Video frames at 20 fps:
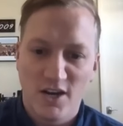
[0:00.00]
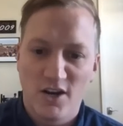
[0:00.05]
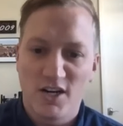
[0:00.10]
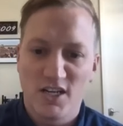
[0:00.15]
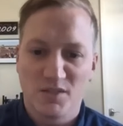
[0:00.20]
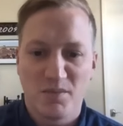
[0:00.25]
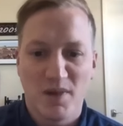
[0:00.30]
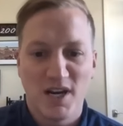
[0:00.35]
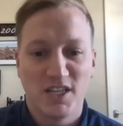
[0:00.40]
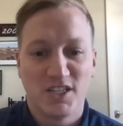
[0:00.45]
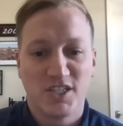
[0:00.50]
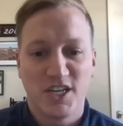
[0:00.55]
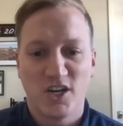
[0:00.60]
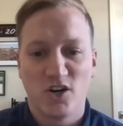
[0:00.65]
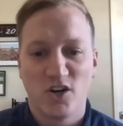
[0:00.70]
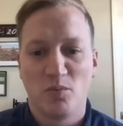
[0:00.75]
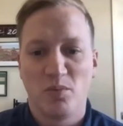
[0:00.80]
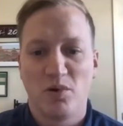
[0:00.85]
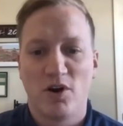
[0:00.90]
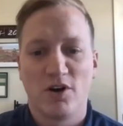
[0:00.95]
get on as many
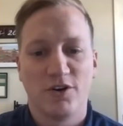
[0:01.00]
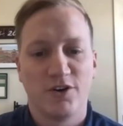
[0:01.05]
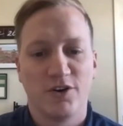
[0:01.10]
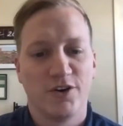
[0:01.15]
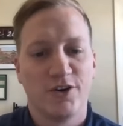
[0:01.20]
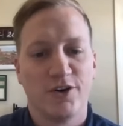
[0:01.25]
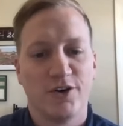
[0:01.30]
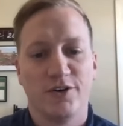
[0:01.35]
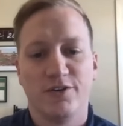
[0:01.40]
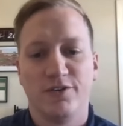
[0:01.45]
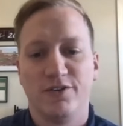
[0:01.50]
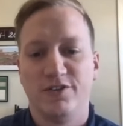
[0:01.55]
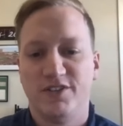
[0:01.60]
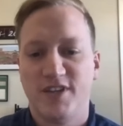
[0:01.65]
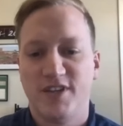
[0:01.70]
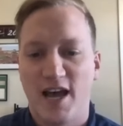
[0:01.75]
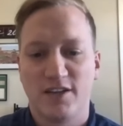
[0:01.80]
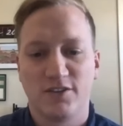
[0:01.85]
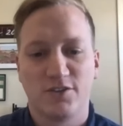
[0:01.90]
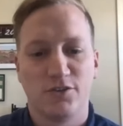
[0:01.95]
channel partner,
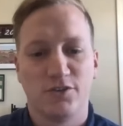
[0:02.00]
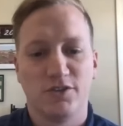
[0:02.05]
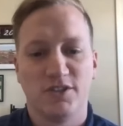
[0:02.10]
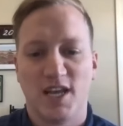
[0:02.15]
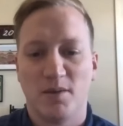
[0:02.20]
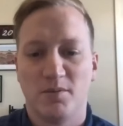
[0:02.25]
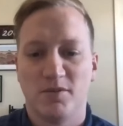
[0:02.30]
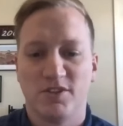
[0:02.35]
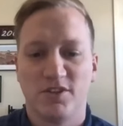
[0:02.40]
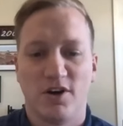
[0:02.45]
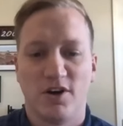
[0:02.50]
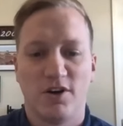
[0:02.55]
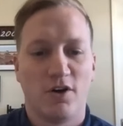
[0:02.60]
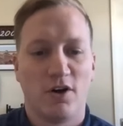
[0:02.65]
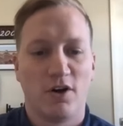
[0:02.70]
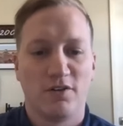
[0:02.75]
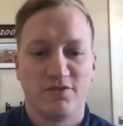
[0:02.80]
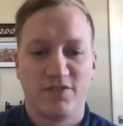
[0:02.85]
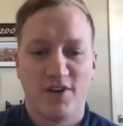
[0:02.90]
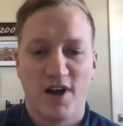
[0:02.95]
Zazzles,
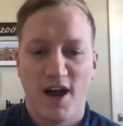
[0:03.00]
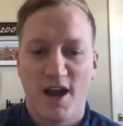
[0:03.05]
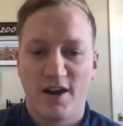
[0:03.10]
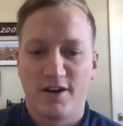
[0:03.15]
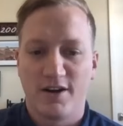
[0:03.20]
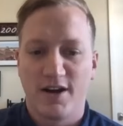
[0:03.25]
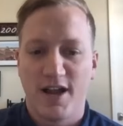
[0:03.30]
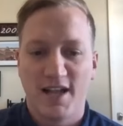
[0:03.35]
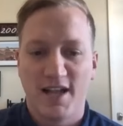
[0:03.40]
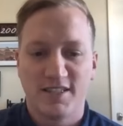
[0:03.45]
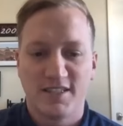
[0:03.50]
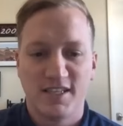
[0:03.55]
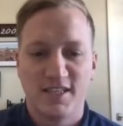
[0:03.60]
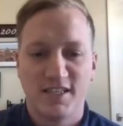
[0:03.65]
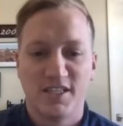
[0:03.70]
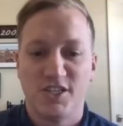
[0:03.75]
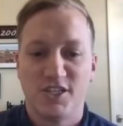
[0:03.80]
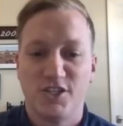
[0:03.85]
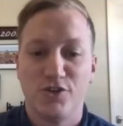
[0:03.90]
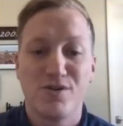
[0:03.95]
Amazon, Artfire,
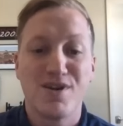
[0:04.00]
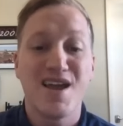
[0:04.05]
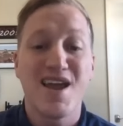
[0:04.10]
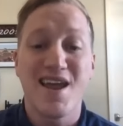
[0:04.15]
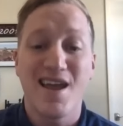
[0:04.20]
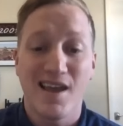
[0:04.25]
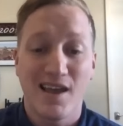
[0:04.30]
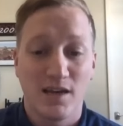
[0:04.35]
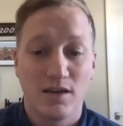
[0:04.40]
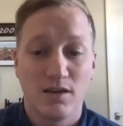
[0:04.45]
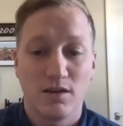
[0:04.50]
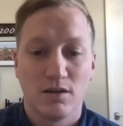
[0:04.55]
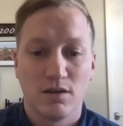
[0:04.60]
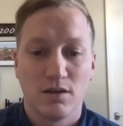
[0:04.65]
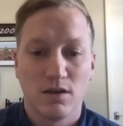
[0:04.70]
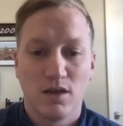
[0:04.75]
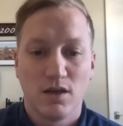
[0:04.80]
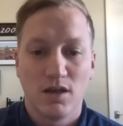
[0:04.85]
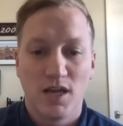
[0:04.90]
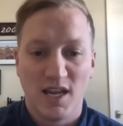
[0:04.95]
Etsy's as you can
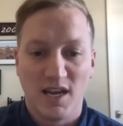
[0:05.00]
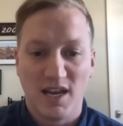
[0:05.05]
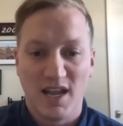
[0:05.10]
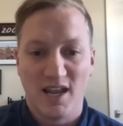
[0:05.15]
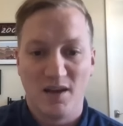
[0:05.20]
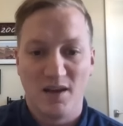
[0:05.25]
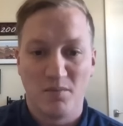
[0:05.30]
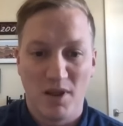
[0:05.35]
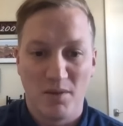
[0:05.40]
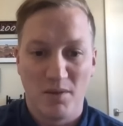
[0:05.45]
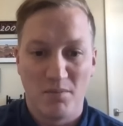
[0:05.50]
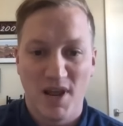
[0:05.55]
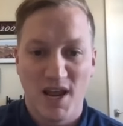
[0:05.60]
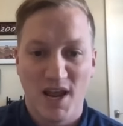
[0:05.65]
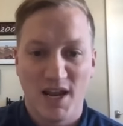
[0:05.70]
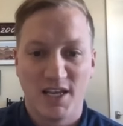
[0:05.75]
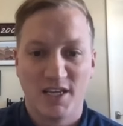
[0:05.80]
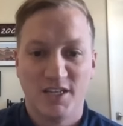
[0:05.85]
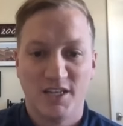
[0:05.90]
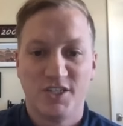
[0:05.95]
and, and, and
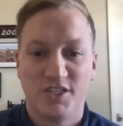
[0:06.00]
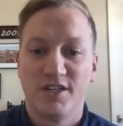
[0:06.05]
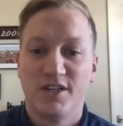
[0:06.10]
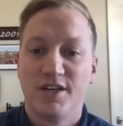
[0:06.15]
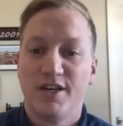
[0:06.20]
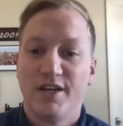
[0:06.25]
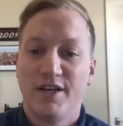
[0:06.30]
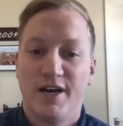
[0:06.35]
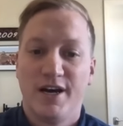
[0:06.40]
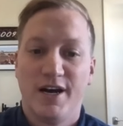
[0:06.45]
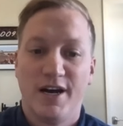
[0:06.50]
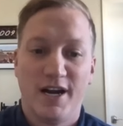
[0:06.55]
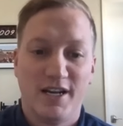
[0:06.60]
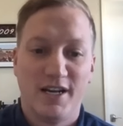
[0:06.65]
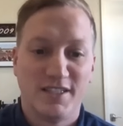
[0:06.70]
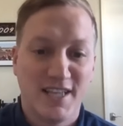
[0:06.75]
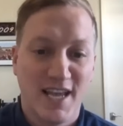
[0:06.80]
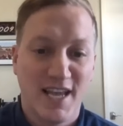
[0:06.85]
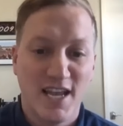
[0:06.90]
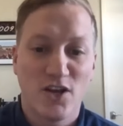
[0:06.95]
manage.
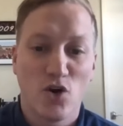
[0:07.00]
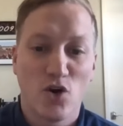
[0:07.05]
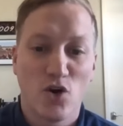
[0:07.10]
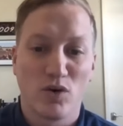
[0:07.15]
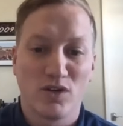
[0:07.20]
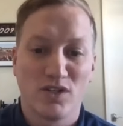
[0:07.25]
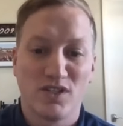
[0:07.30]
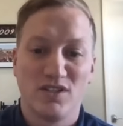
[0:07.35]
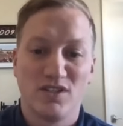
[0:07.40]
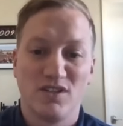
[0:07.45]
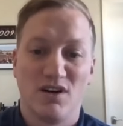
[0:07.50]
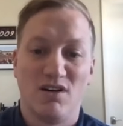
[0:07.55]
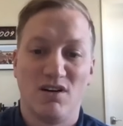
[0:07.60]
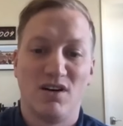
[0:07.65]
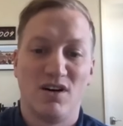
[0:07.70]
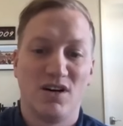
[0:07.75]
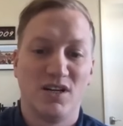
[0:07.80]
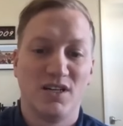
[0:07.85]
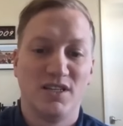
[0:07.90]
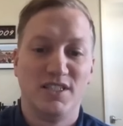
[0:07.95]
Uh, take courses
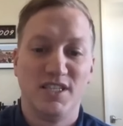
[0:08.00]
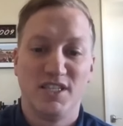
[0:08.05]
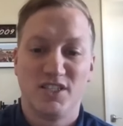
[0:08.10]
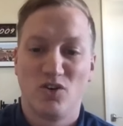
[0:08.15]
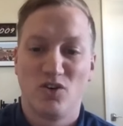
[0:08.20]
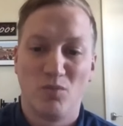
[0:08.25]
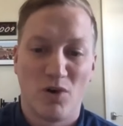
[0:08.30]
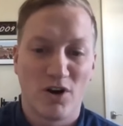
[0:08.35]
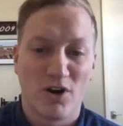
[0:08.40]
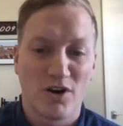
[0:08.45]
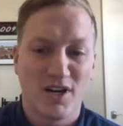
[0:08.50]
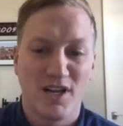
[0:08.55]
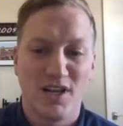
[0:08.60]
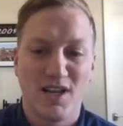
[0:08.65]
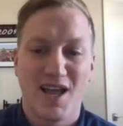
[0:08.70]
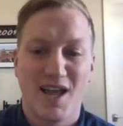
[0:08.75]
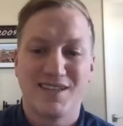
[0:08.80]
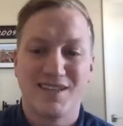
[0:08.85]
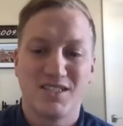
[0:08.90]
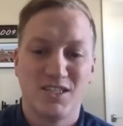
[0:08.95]
on digital
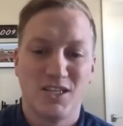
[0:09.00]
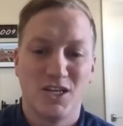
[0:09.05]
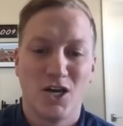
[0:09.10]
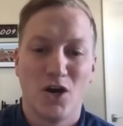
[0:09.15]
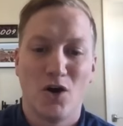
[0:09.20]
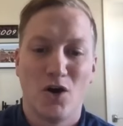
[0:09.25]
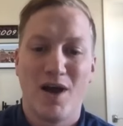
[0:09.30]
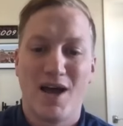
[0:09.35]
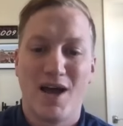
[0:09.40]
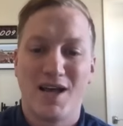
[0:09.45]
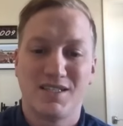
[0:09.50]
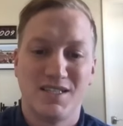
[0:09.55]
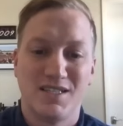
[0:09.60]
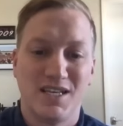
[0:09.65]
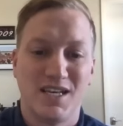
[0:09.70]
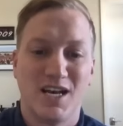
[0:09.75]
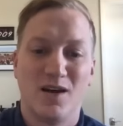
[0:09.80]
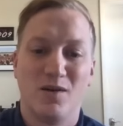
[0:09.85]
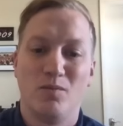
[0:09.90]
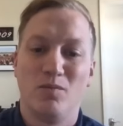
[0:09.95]
marketing, SEO,
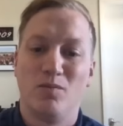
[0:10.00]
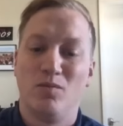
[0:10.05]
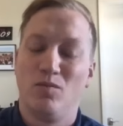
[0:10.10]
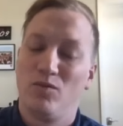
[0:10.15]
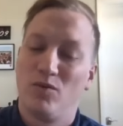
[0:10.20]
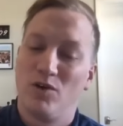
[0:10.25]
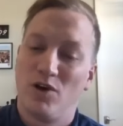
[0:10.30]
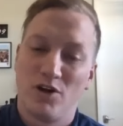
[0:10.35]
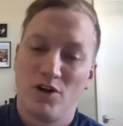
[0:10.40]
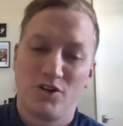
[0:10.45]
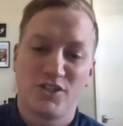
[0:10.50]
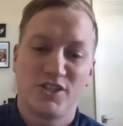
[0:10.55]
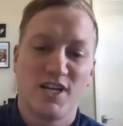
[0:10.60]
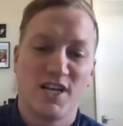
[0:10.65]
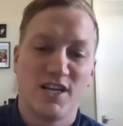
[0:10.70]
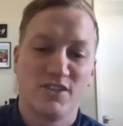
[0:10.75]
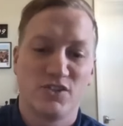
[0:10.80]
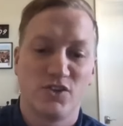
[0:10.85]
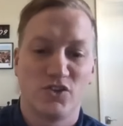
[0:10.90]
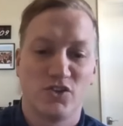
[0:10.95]
SEM,
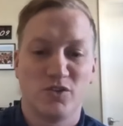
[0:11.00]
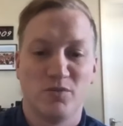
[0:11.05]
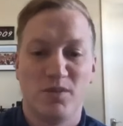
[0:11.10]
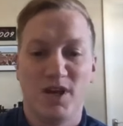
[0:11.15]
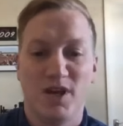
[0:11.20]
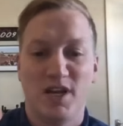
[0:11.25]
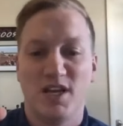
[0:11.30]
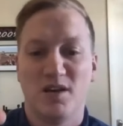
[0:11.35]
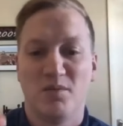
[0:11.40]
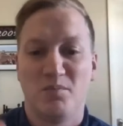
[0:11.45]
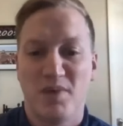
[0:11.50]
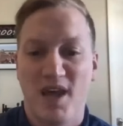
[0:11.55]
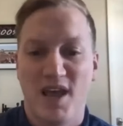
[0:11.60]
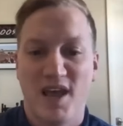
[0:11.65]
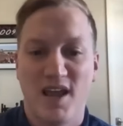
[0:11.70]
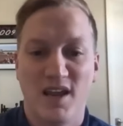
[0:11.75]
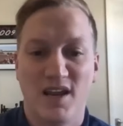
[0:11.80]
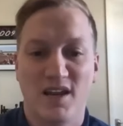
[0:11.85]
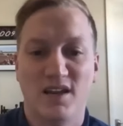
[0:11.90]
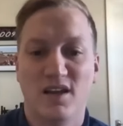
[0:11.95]
understand social media,
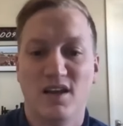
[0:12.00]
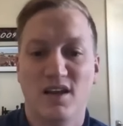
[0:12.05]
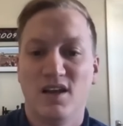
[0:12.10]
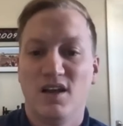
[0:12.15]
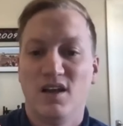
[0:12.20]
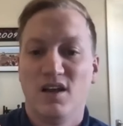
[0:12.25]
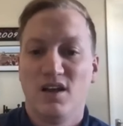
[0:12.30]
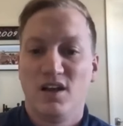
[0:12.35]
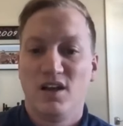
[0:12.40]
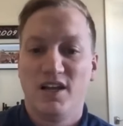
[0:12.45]
paid.